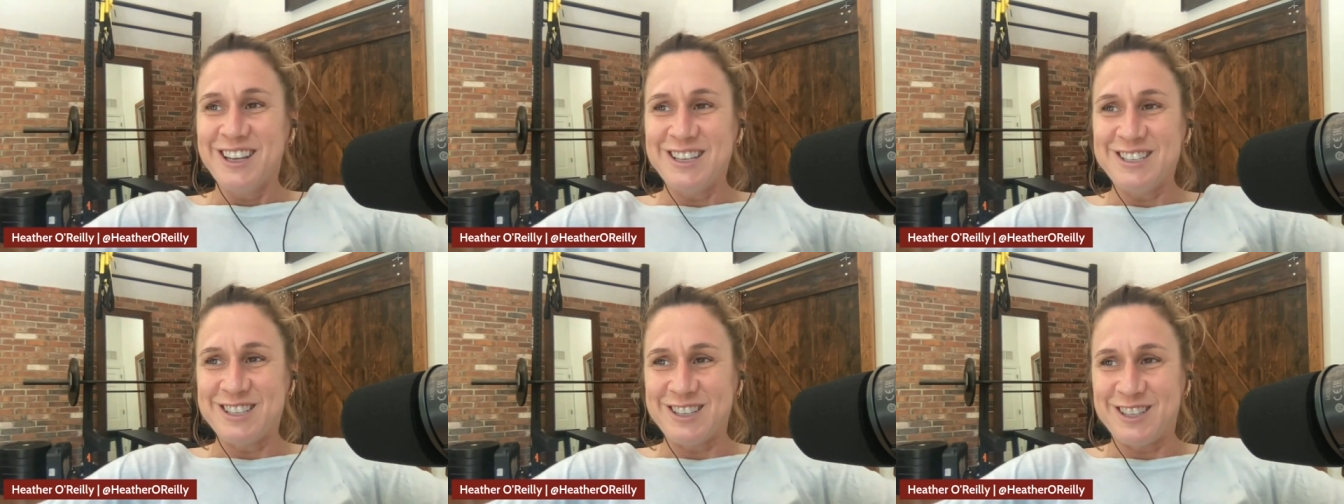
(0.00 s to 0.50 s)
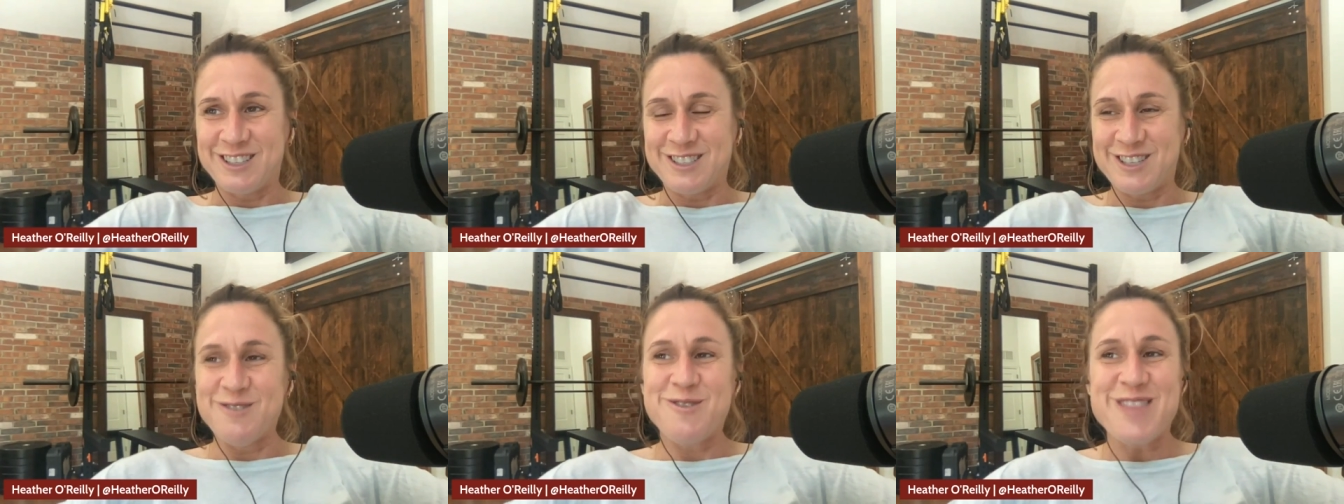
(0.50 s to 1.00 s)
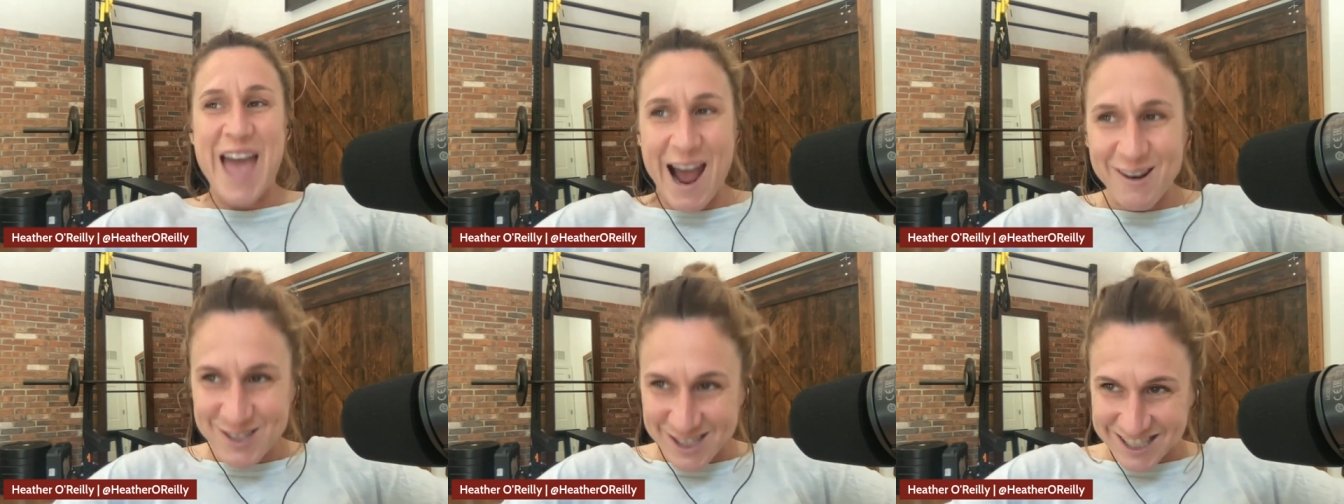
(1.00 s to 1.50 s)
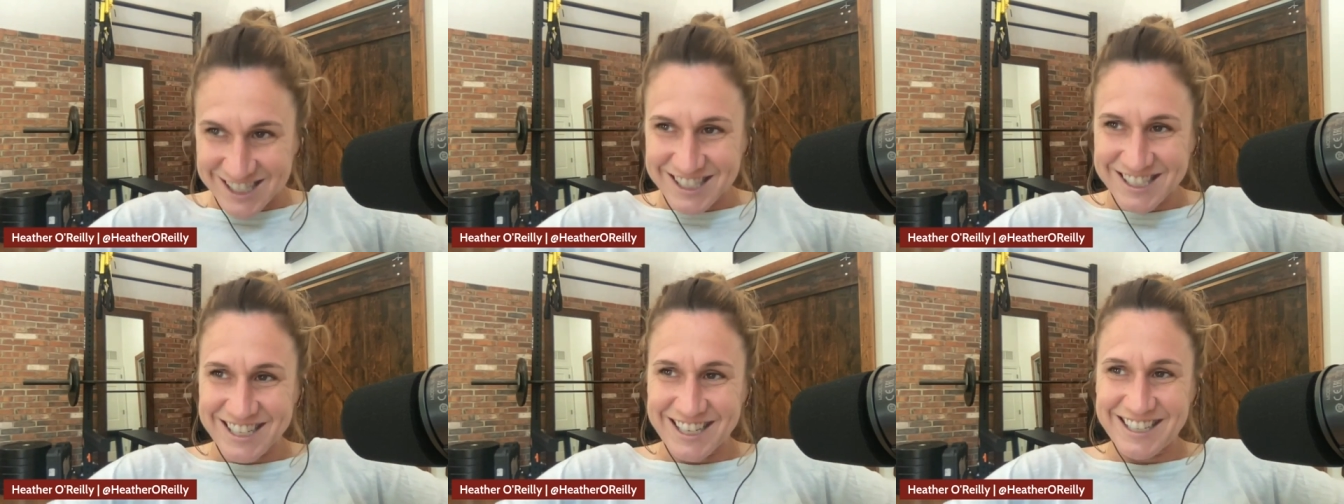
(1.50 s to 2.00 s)
into the
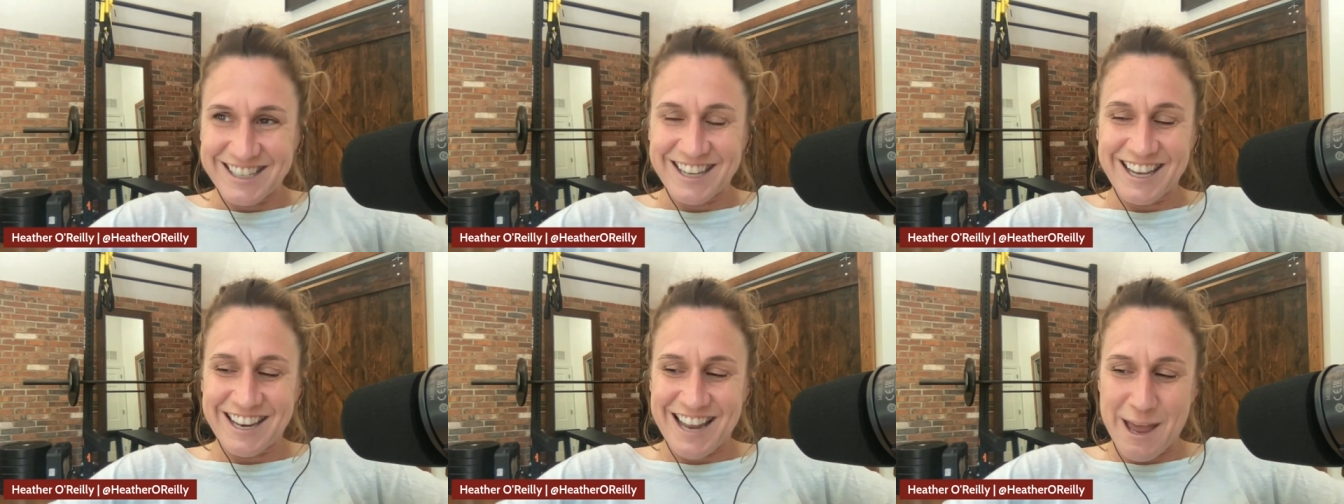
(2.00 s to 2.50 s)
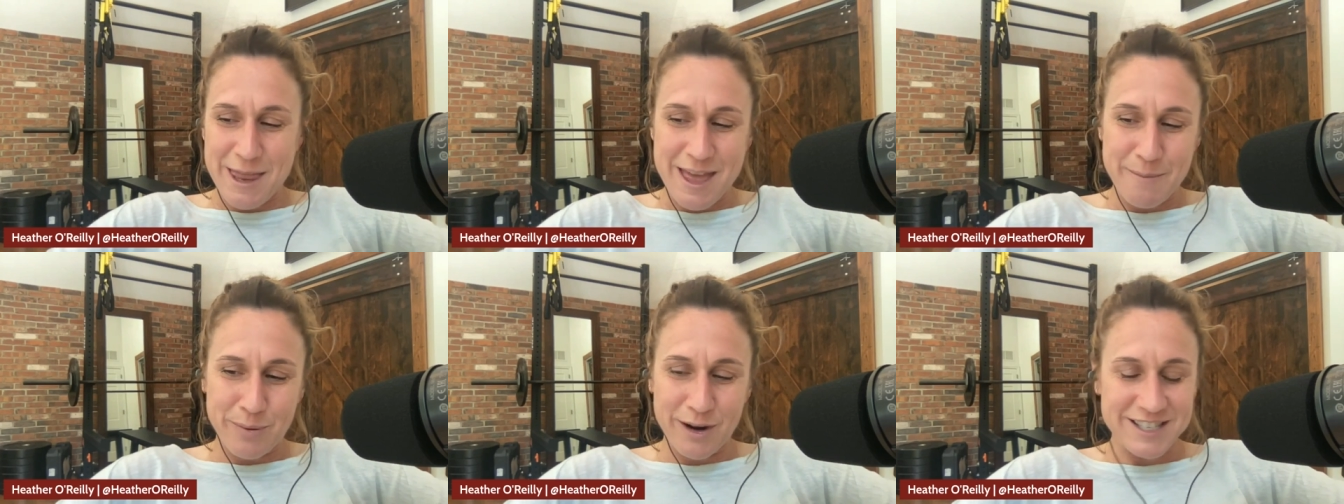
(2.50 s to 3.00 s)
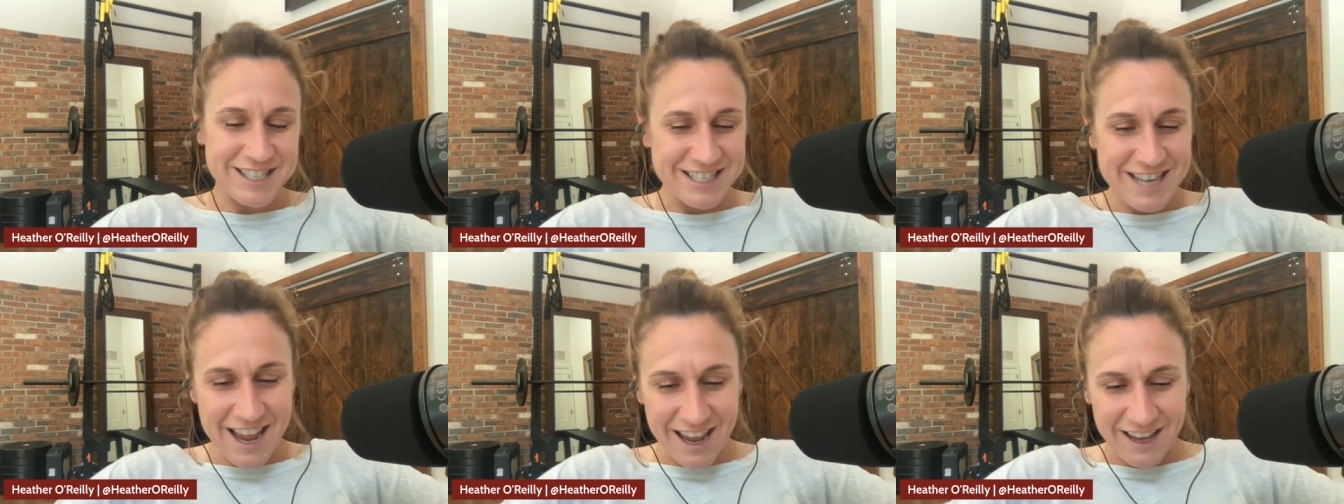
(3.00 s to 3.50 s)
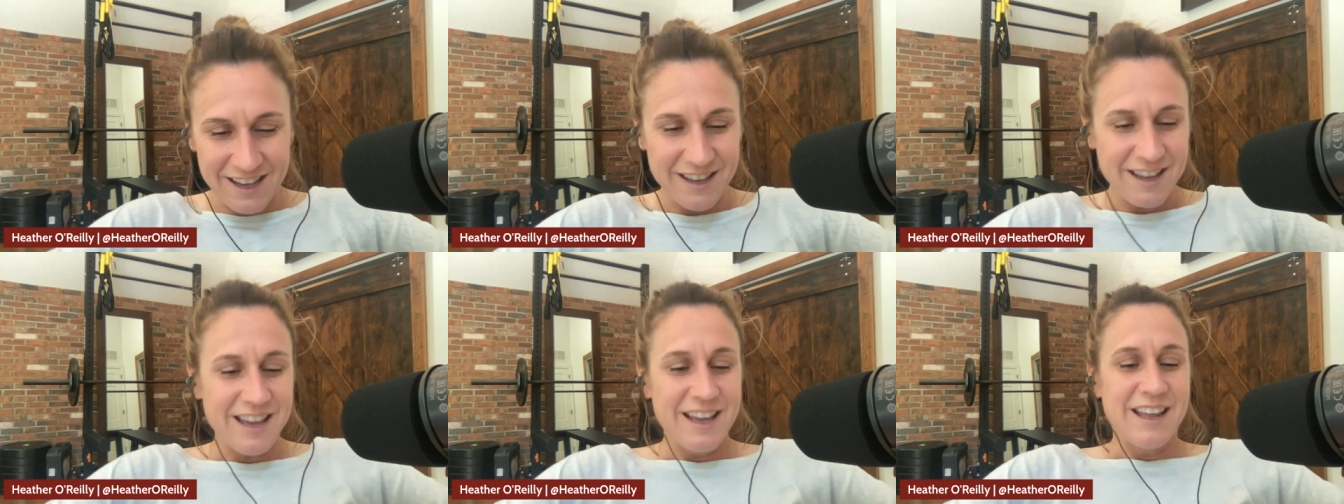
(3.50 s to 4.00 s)
2000s and and, and then present day,
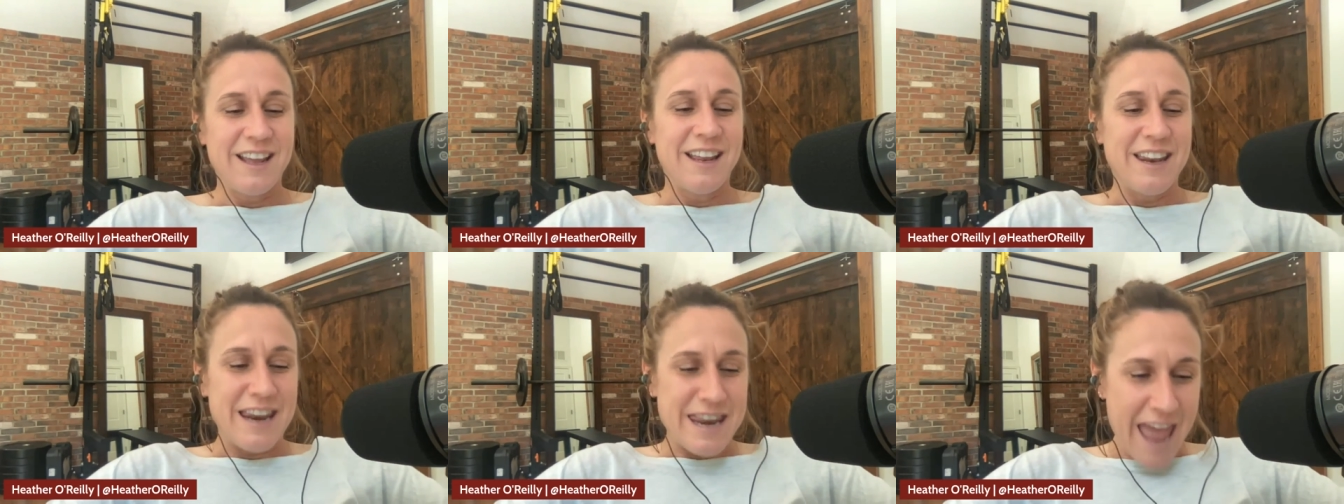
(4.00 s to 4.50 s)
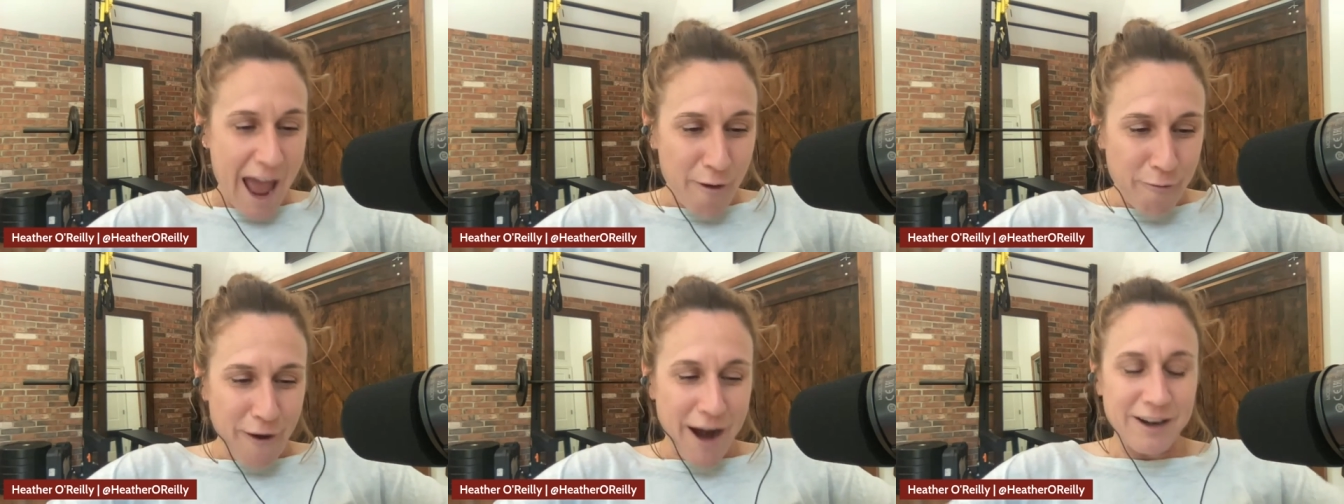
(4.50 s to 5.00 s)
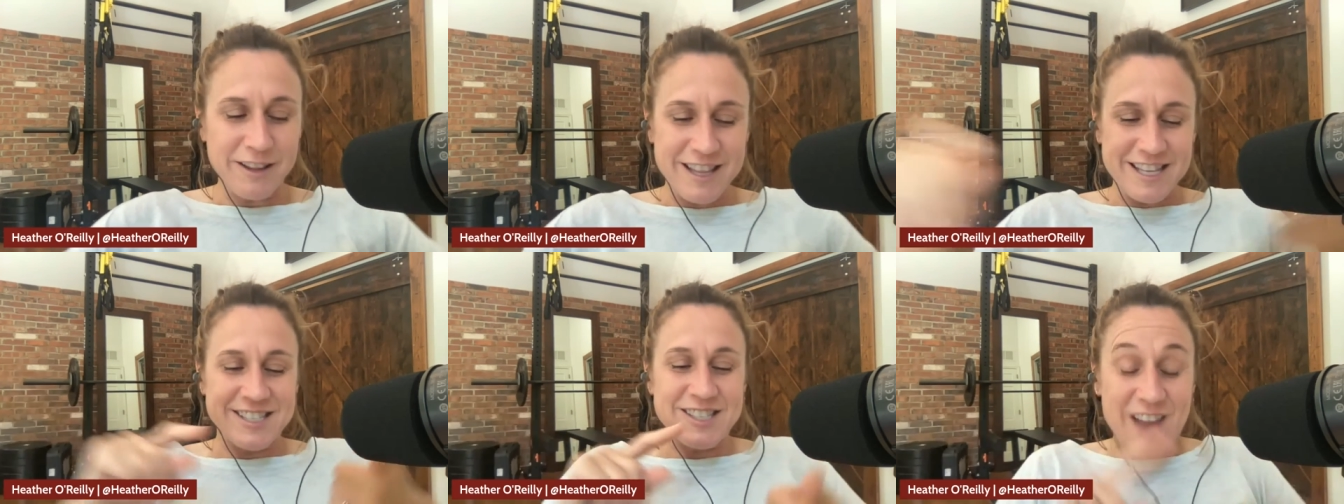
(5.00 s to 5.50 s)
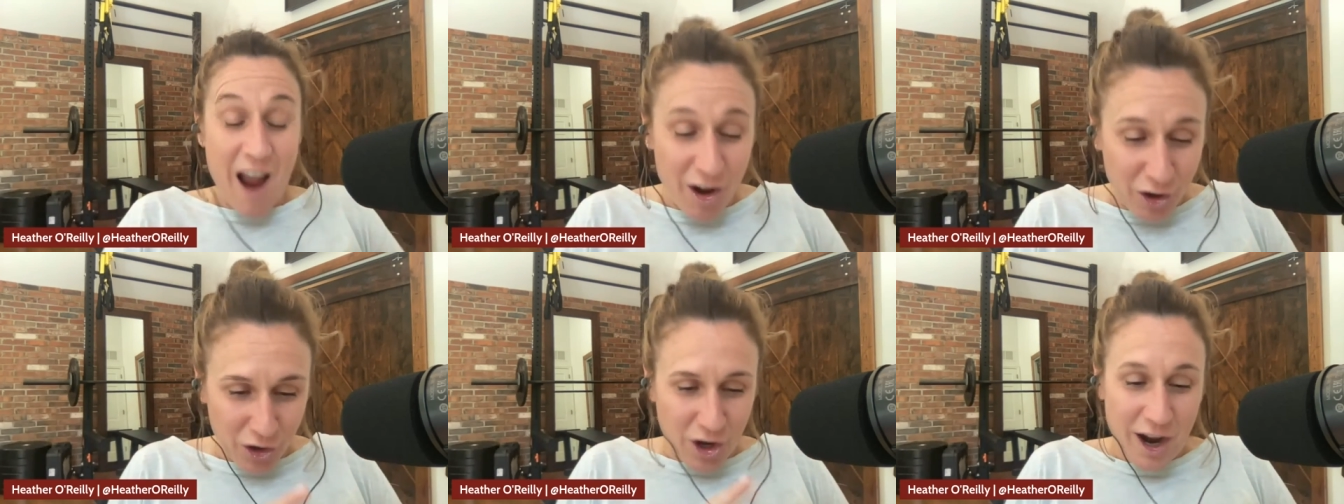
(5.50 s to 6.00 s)
now finally these
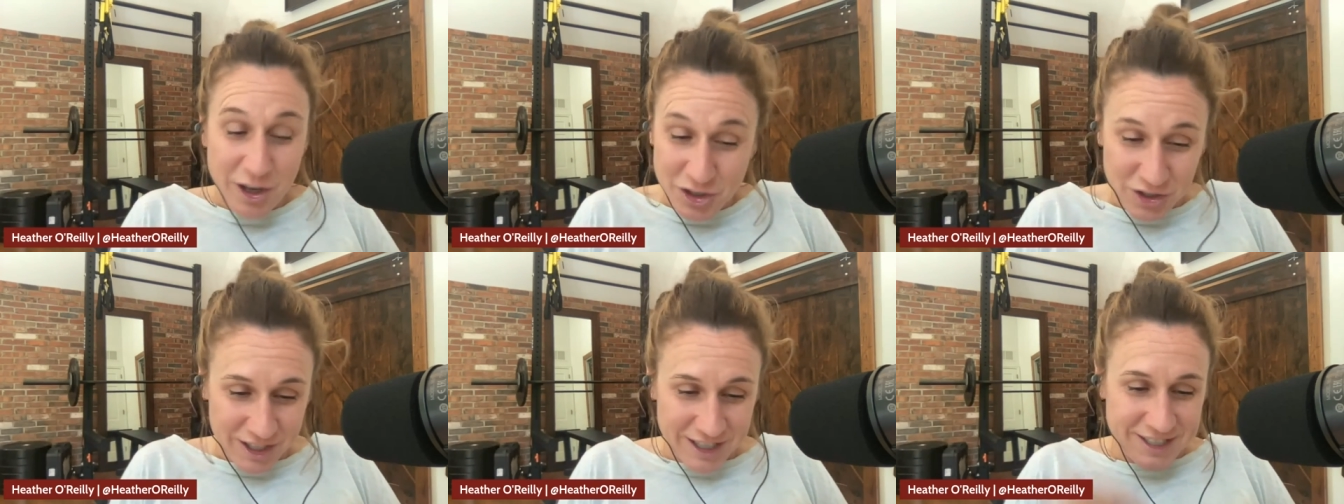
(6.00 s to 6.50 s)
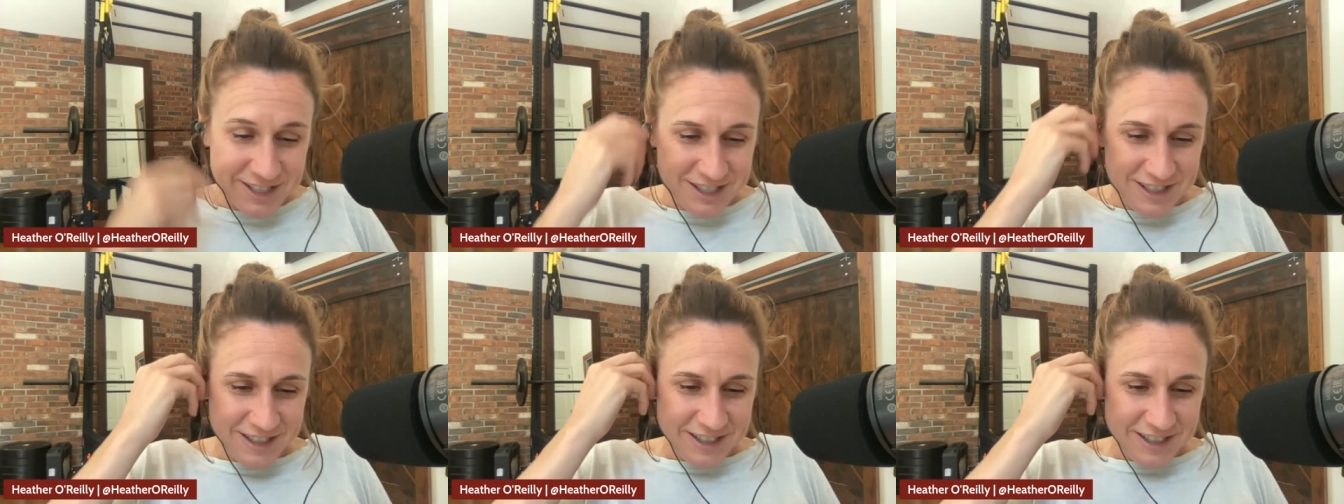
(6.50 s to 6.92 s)
soccer countries